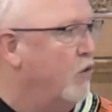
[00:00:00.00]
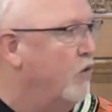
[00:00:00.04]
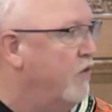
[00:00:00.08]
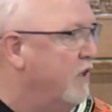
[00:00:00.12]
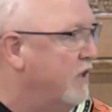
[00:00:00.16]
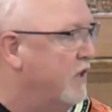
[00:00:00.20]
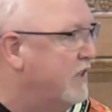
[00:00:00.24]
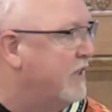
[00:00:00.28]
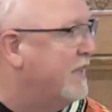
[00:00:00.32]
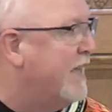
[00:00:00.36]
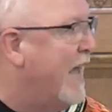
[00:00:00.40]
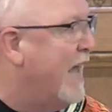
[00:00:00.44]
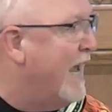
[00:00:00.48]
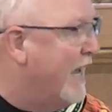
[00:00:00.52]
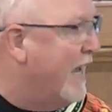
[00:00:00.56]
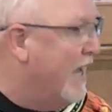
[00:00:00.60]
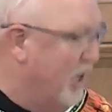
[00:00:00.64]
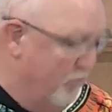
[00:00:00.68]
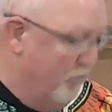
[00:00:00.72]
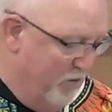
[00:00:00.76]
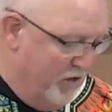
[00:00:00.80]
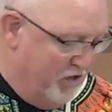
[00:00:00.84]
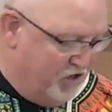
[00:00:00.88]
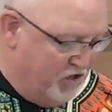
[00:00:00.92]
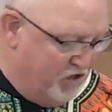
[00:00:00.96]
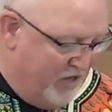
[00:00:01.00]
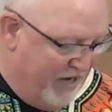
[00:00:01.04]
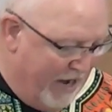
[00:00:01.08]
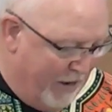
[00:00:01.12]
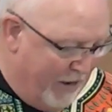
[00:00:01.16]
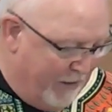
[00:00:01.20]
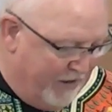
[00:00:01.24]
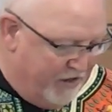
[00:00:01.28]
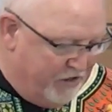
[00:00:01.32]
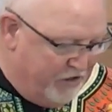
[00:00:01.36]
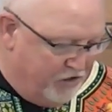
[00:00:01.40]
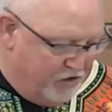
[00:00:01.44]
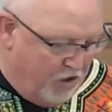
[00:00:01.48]
the second
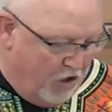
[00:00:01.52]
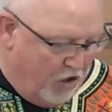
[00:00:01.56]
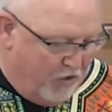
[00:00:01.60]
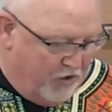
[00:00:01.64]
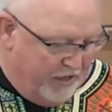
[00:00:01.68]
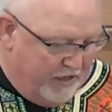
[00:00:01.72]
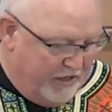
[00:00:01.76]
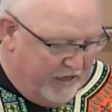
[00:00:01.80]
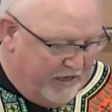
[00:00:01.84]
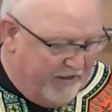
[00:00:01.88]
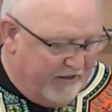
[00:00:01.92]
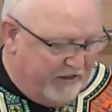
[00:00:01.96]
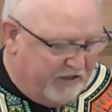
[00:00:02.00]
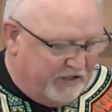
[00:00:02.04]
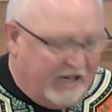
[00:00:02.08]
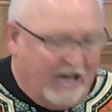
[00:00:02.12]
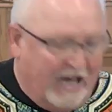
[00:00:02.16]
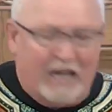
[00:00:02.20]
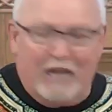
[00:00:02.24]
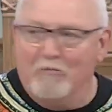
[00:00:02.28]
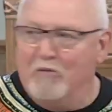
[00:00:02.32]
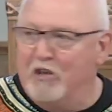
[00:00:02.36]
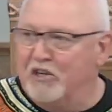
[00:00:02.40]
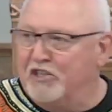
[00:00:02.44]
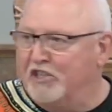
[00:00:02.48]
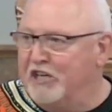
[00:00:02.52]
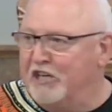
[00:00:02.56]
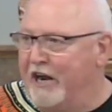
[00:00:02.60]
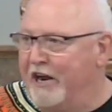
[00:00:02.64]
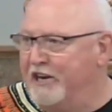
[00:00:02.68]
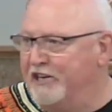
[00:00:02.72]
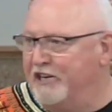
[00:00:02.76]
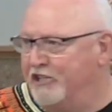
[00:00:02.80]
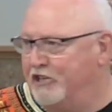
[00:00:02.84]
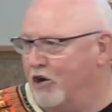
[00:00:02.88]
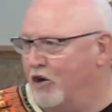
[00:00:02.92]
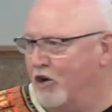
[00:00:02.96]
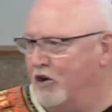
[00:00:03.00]
missionary journey. And in the second
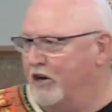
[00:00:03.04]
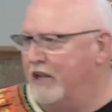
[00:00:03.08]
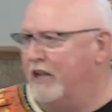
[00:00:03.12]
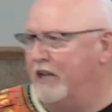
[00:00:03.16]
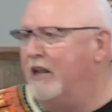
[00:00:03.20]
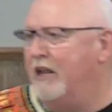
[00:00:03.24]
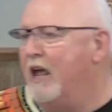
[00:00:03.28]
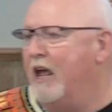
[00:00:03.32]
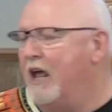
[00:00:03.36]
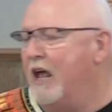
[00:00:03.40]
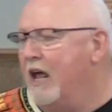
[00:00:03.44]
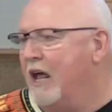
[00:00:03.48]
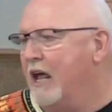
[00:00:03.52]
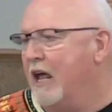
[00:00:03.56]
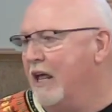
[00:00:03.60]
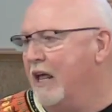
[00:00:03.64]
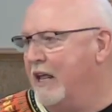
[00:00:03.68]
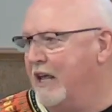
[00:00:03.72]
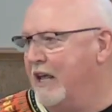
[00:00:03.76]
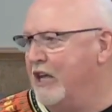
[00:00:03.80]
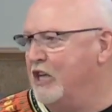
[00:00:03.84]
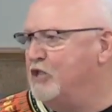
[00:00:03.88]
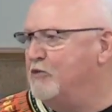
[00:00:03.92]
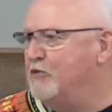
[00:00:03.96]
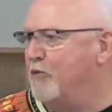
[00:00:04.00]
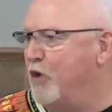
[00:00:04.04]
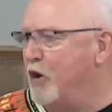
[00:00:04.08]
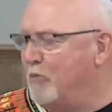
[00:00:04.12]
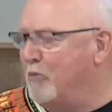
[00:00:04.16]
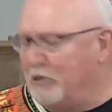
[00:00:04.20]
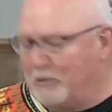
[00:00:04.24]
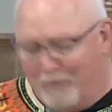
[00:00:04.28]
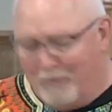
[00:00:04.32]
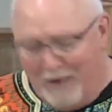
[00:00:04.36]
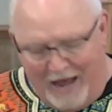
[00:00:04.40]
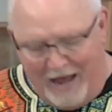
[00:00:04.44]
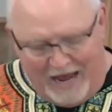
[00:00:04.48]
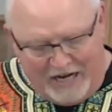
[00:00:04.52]
missionary journey, his purpose
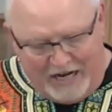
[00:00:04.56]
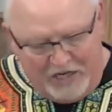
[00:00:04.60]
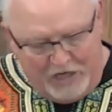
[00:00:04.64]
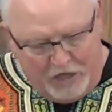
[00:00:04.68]
behind